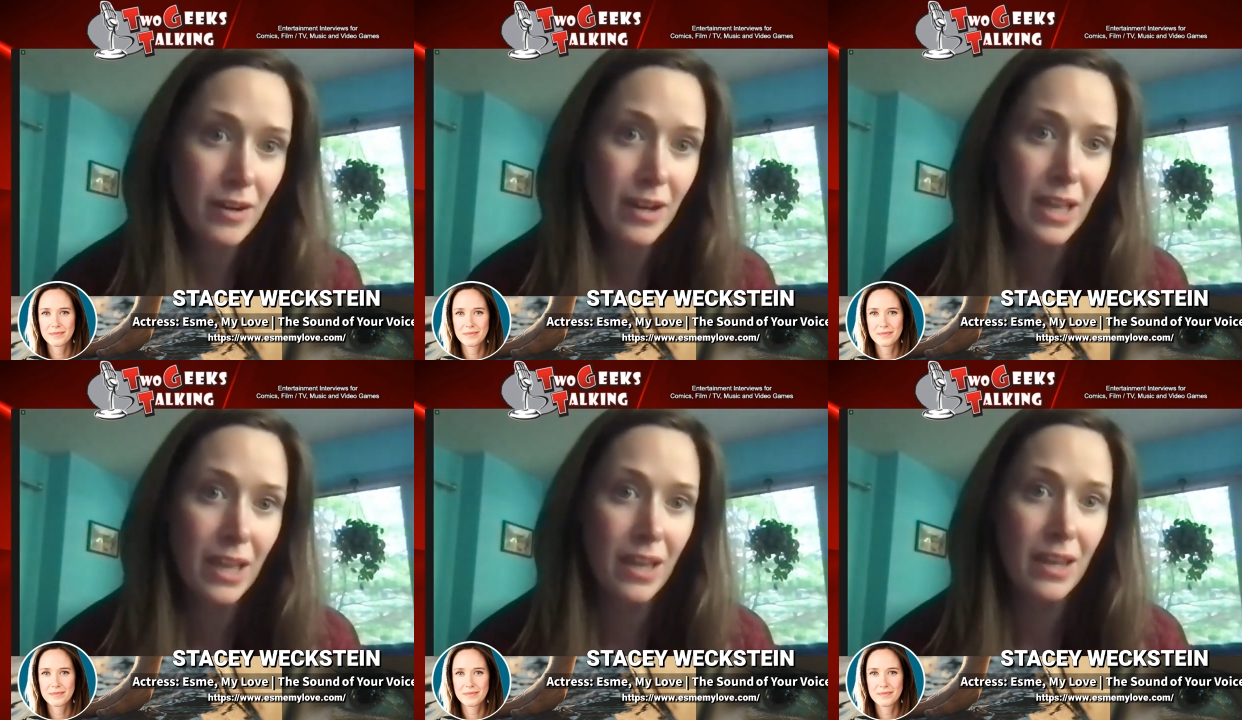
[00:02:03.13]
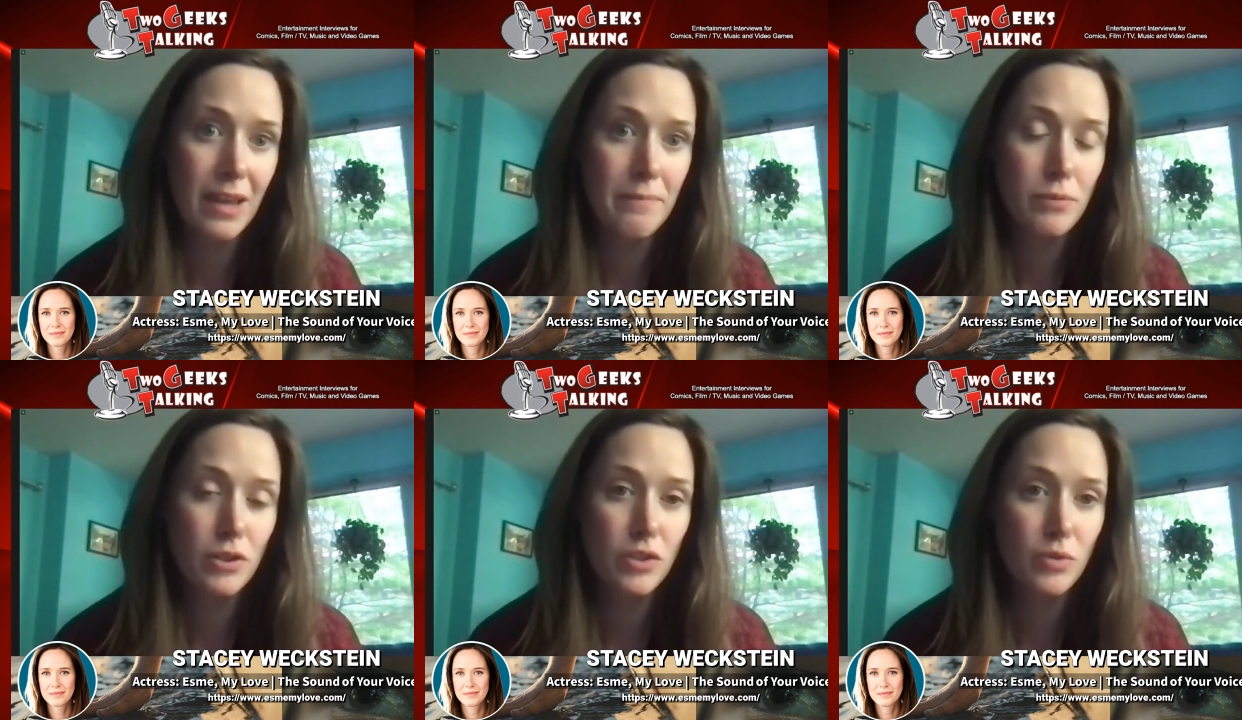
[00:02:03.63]
Speaker 1: and I'm
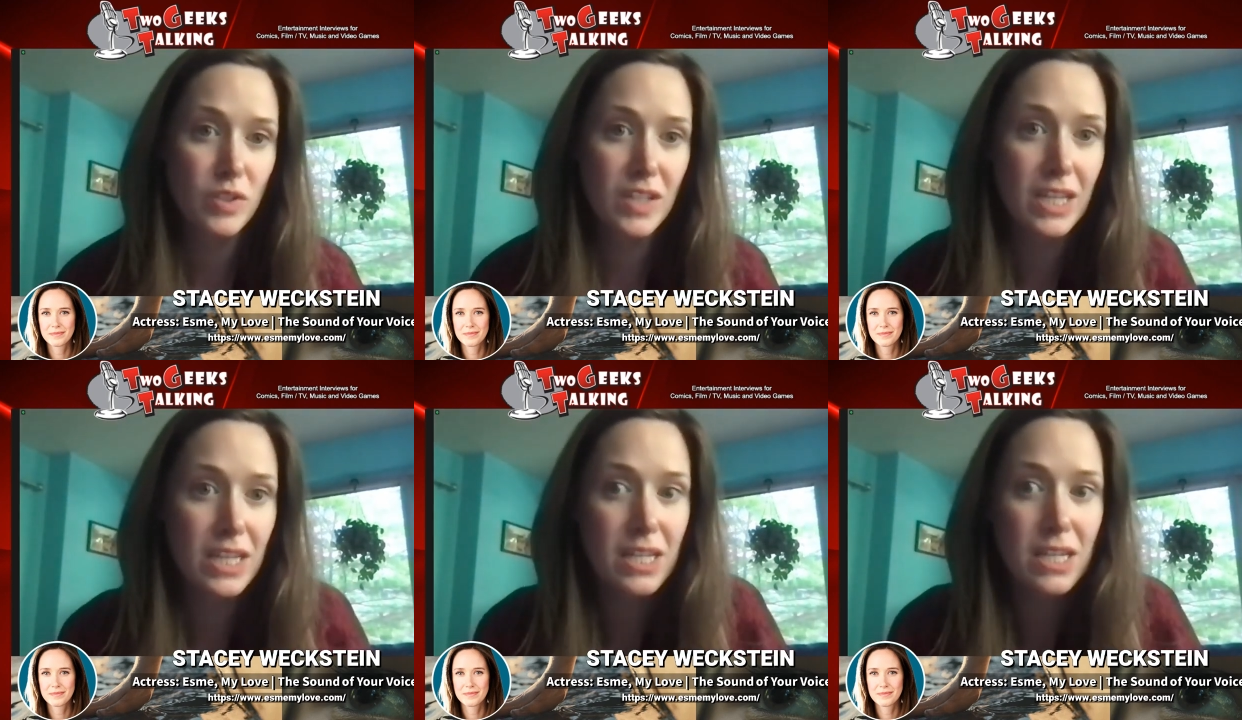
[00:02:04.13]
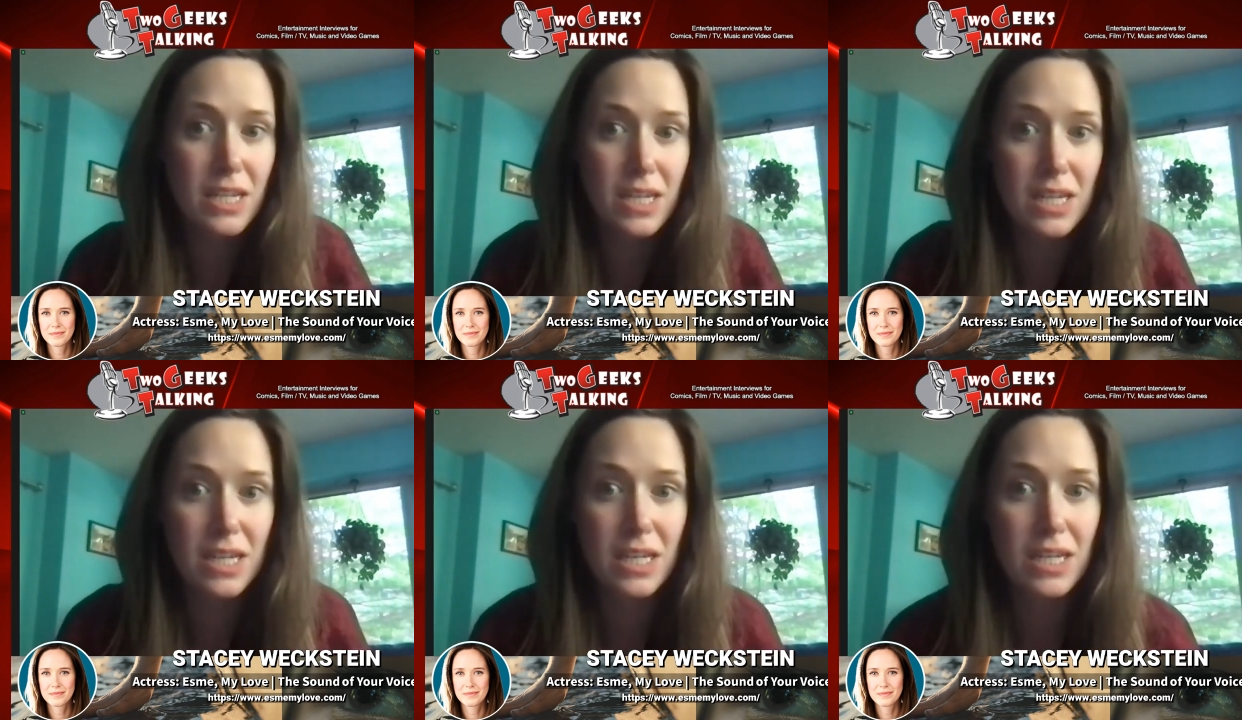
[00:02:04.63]
producing
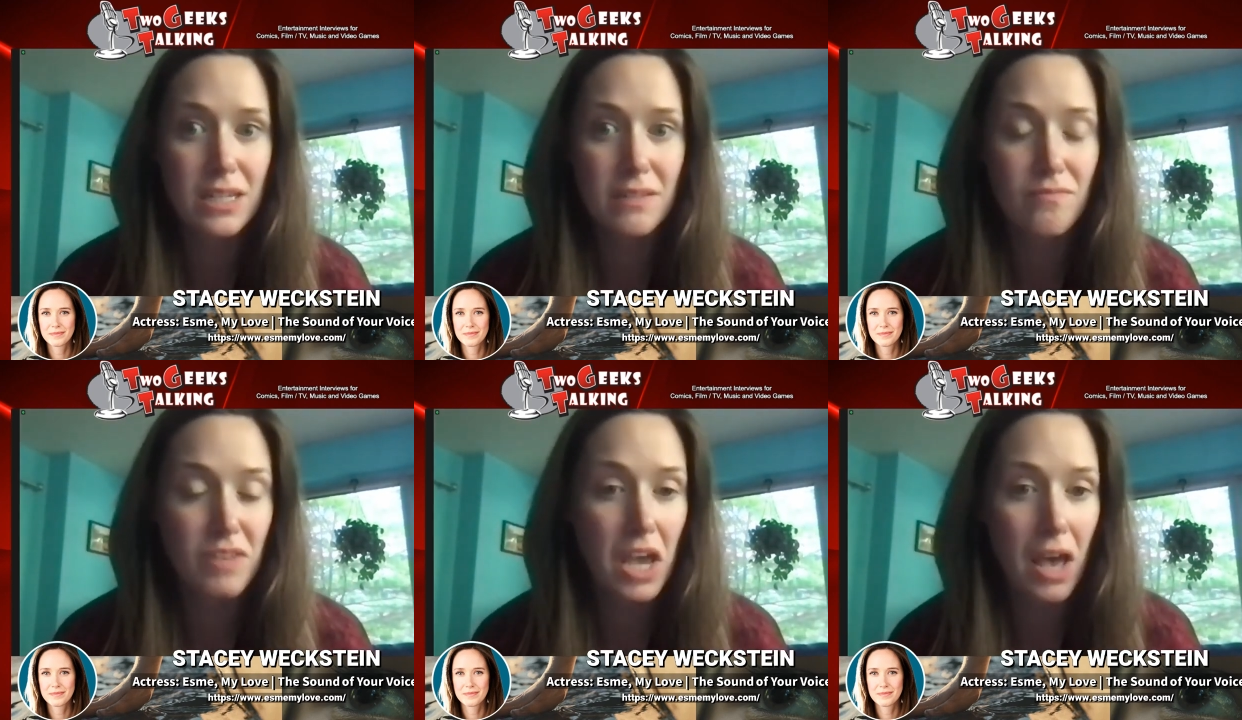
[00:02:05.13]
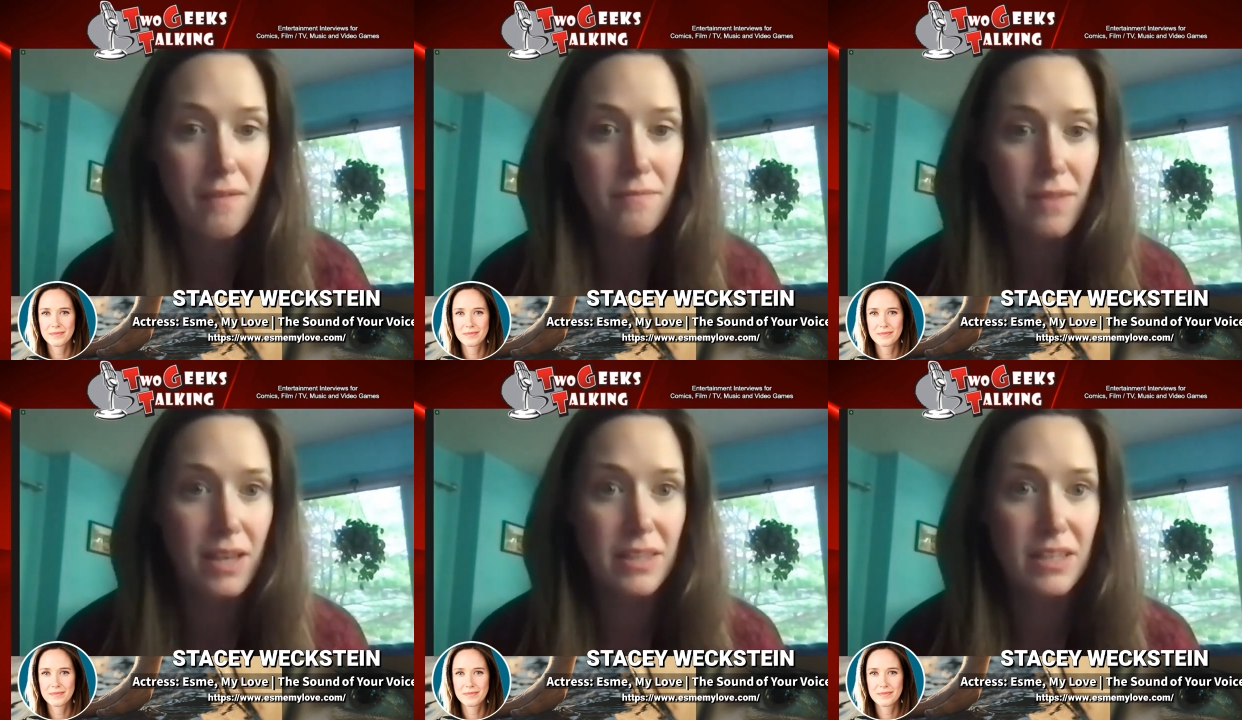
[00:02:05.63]
and yeah, I
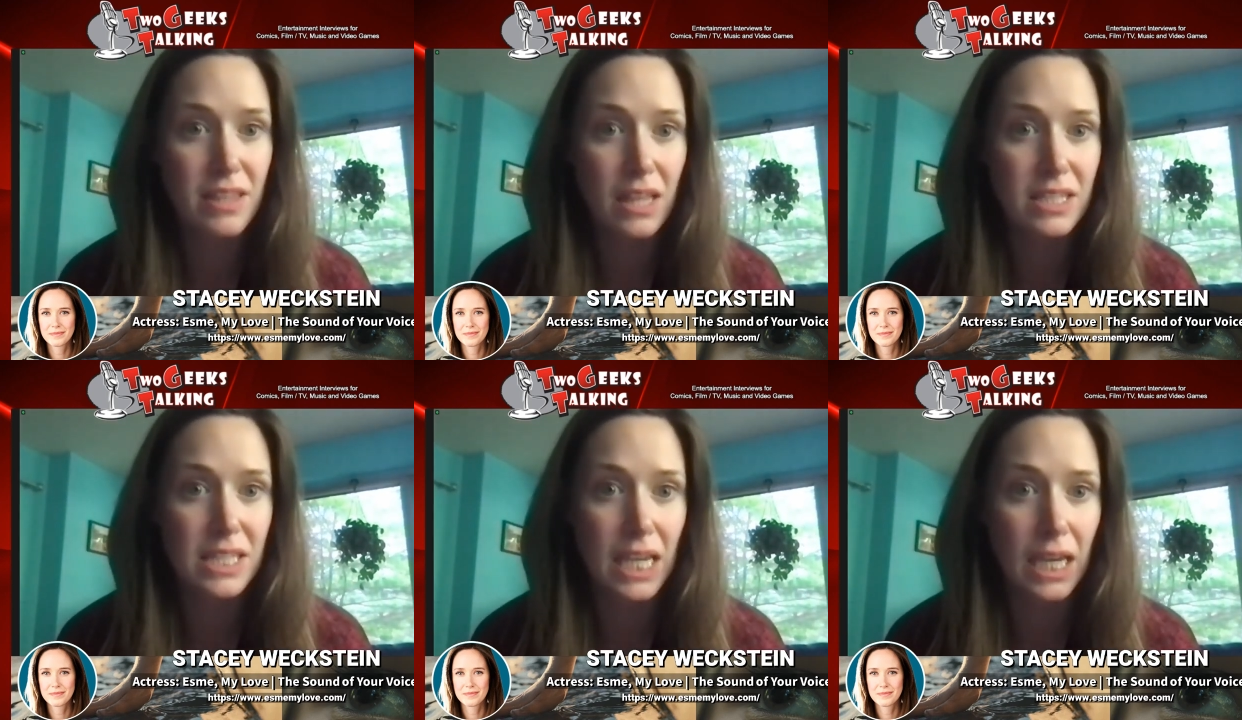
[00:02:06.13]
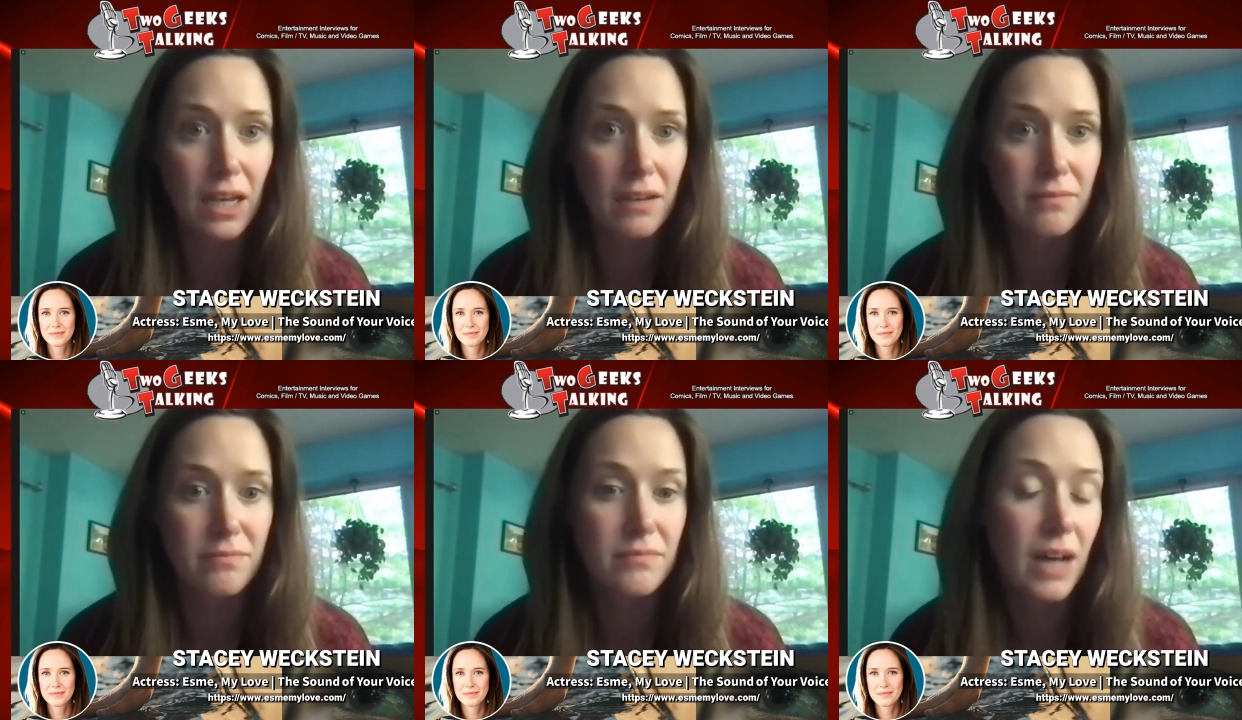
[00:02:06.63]
think that's like a
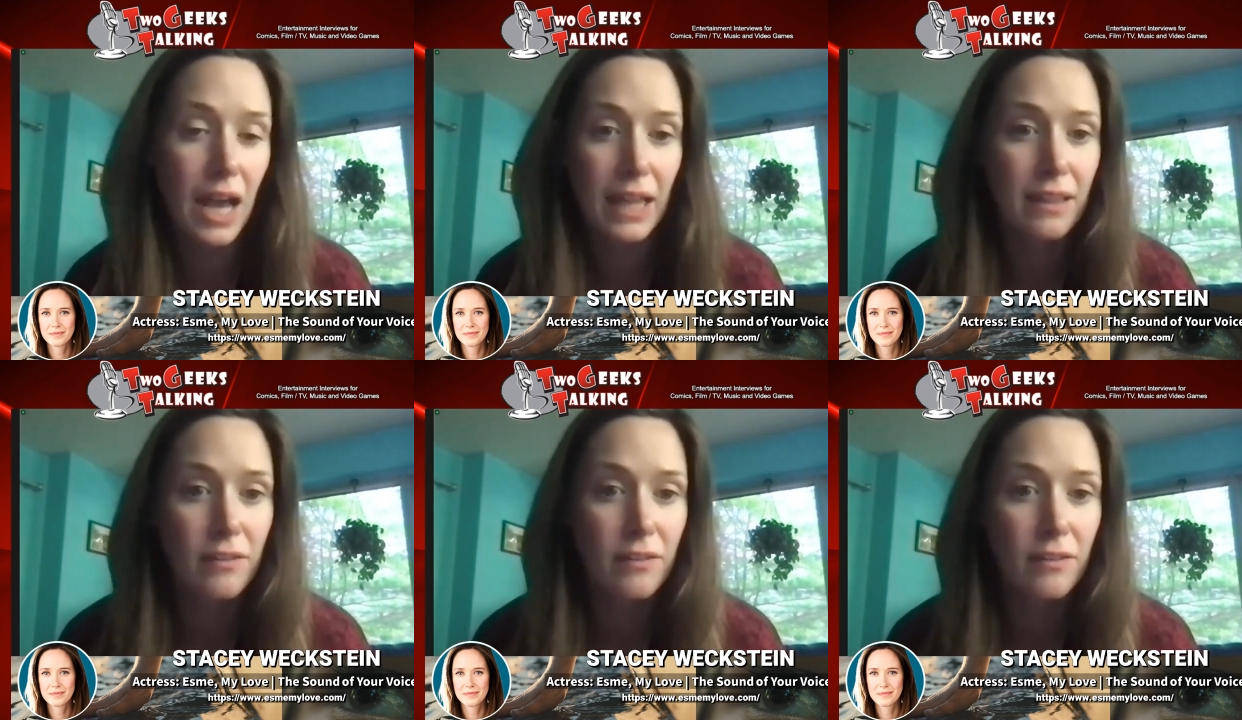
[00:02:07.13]
high level